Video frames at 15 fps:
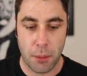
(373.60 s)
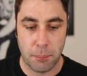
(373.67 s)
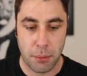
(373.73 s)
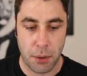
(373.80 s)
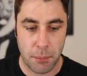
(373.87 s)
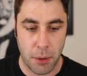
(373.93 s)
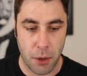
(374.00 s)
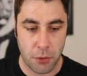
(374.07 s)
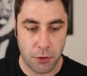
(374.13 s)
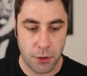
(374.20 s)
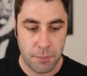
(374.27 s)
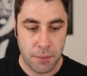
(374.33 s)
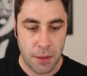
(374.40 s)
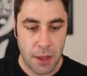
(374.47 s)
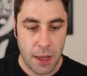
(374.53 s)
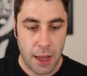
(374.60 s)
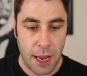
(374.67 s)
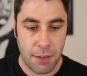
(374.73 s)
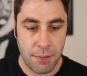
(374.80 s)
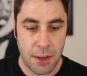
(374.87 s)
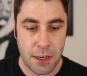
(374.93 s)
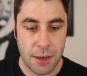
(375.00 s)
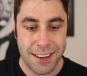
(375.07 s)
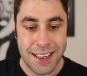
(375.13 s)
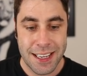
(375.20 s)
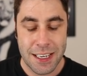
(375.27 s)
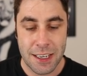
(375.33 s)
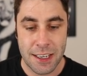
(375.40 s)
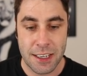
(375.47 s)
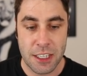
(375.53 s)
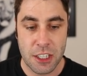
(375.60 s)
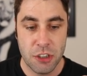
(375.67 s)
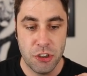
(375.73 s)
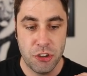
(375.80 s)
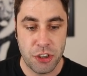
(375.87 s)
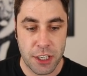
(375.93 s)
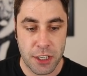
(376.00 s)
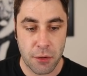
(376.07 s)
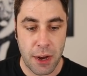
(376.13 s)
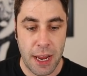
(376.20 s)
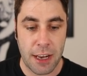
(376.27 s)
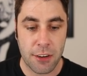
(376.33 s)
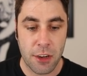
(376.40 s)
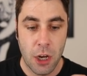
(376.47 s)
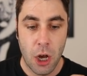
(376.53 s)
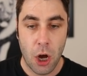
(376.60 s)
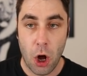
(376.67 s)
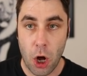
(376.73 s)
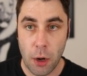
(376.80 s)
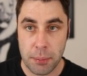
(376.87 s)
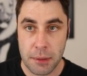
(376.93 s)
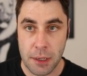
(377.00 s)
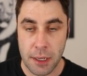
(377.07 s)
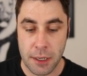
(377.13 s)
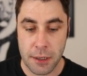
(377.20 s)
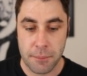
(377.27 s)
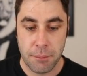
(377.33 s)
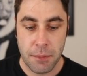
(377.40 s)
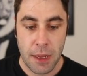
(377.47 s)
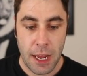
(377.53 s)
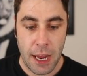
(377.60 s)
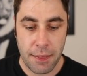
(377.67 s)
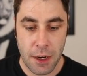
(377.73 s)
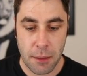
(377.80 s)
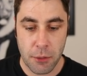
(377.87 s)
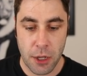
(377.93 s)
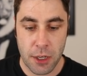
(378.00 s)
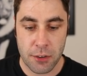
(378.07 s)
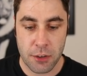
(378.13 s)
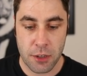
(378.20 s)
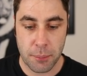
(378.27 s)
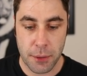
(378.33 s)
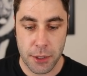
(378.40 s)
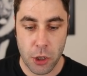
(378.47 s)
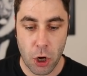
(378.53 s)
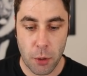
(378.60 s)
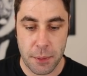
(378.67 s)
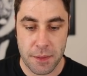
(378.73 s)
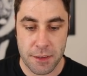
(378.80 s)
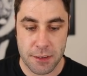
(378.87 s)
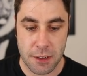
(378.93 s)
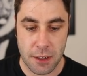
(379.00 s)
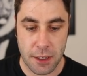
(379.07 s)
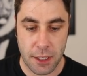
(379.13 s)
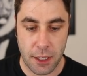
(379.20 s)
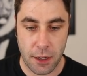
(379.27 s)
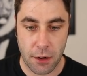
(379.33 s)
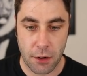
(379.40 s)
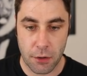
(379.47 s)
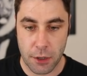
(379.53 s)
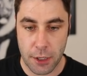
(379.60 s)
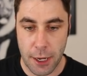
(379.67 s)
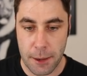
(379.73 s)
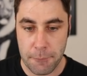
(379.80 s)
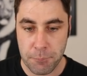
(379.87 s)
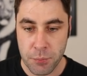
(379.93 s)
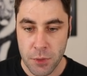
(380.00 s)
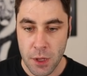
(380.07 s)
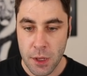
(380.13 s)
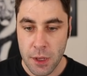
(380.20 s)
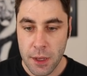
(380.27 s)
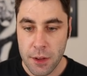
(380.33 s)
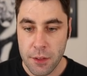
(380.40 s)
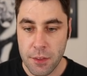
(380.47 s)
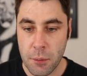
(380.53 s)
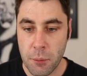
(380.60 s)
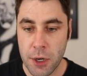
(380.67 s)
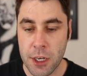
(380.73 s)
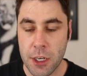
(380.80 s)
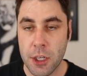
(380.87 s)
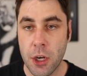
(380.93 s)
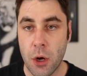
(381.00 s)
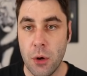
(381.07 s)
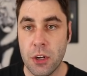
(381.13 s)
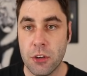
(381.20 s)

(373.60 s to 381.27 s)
on promote and then click generate hop link. And then I'm gonna simply copy this link here, okay? Then we're gonna go